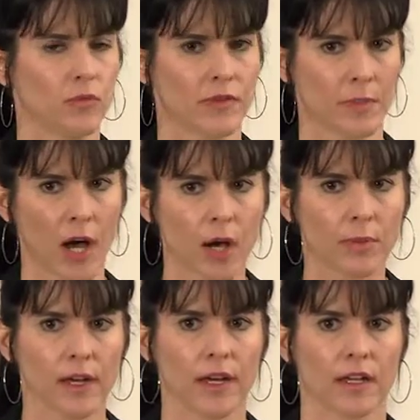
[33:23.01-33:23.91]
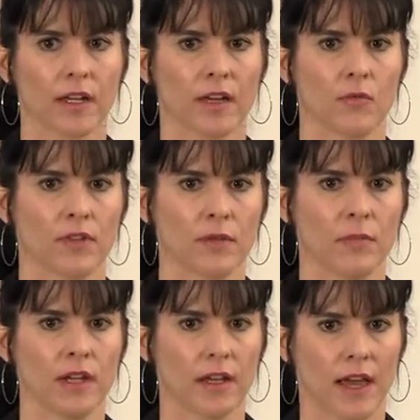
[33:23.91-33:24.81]
with the public and with the
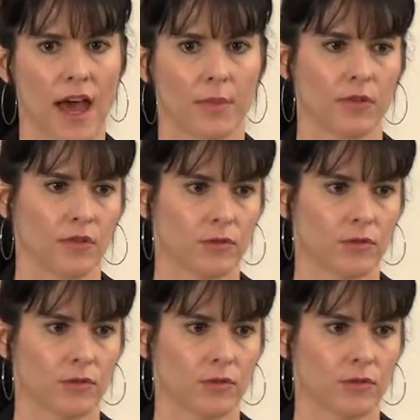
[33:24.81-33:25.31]
media happened